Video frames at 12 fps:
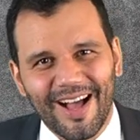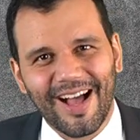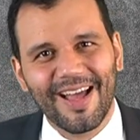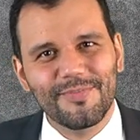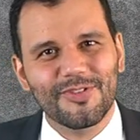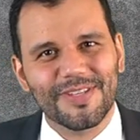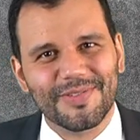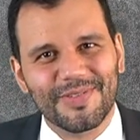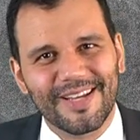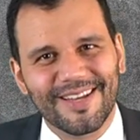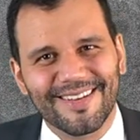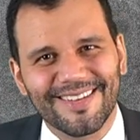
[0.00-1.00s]
I'm just
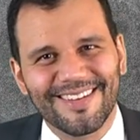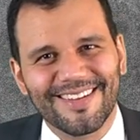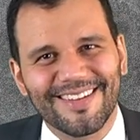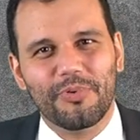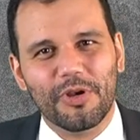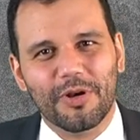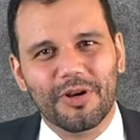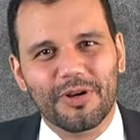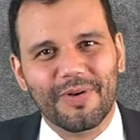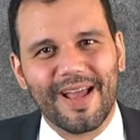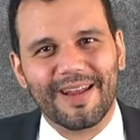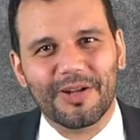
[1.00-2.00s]
a
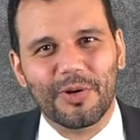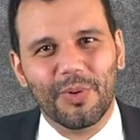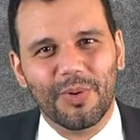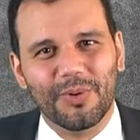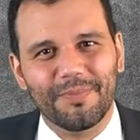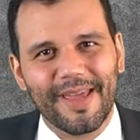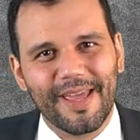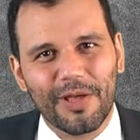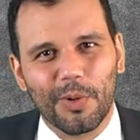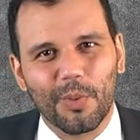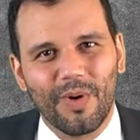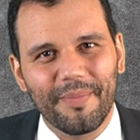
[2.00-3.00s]
bureaucratic old
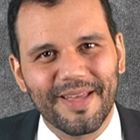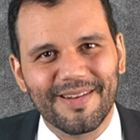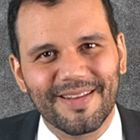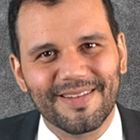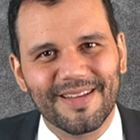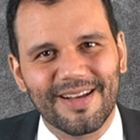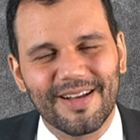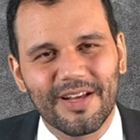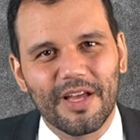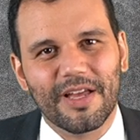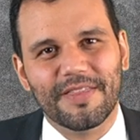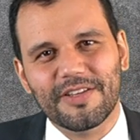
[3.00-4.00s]
man or woman, and uh,
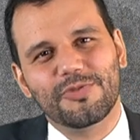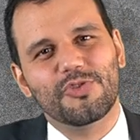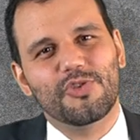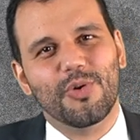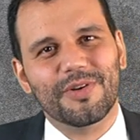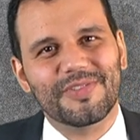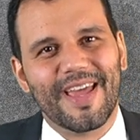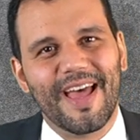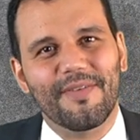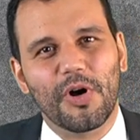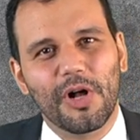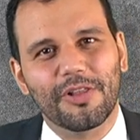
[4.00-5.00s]
this was yours to
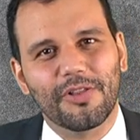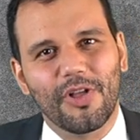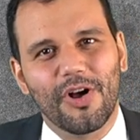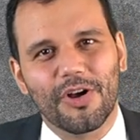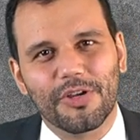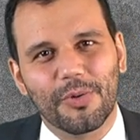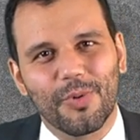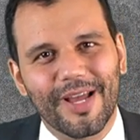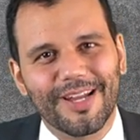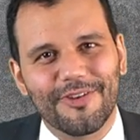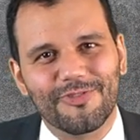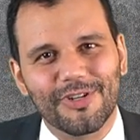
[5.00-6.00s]
have all along. You're
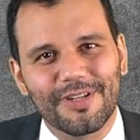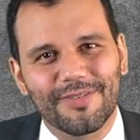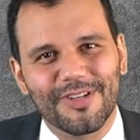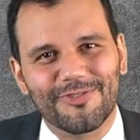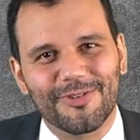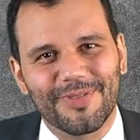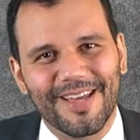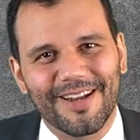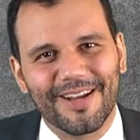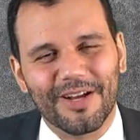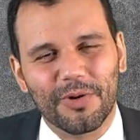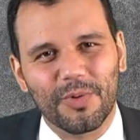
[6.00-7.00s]
right, I shouldn't have issued that
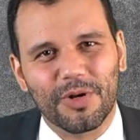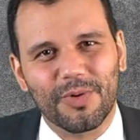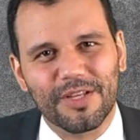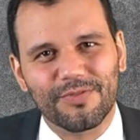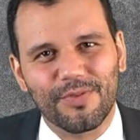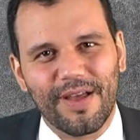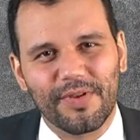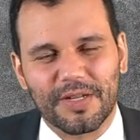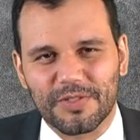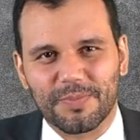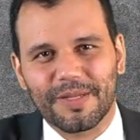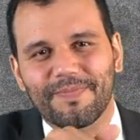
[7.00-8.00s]
uh, request for
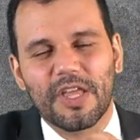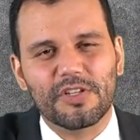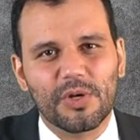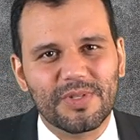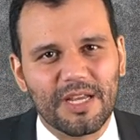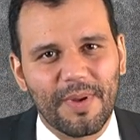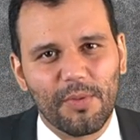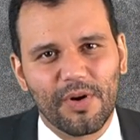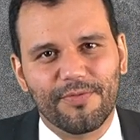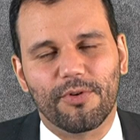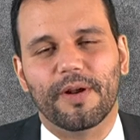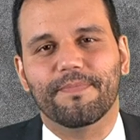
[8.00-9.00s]
evidence, but don't take my
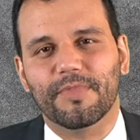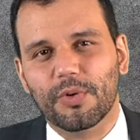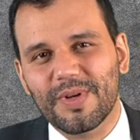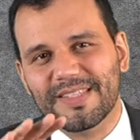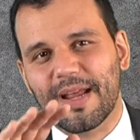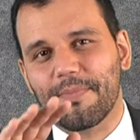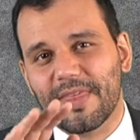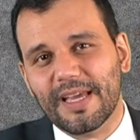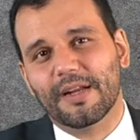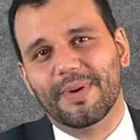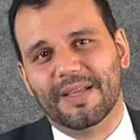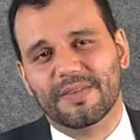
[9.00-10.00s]
word for it. The reason I'm
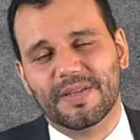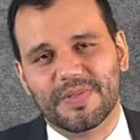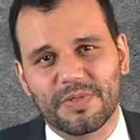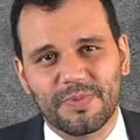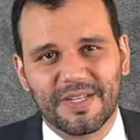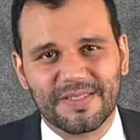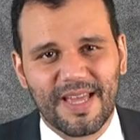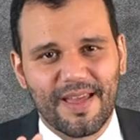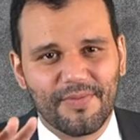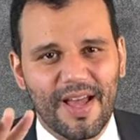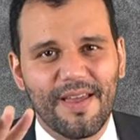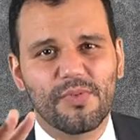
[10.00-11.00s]
thinking about this is because I
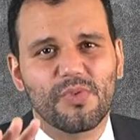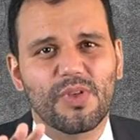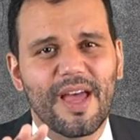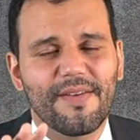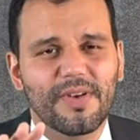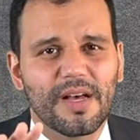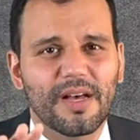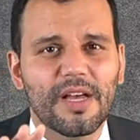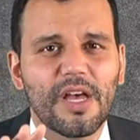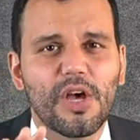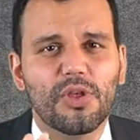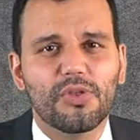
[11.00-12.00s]
have, I have, I have uh,
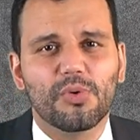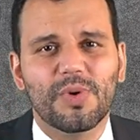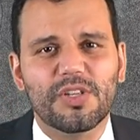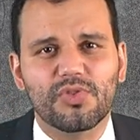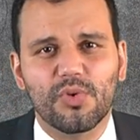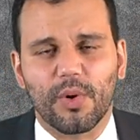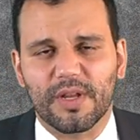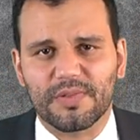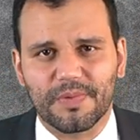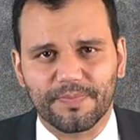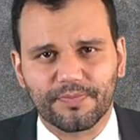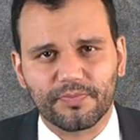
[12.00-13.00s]
three
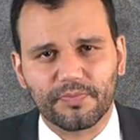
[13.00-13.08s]
stories,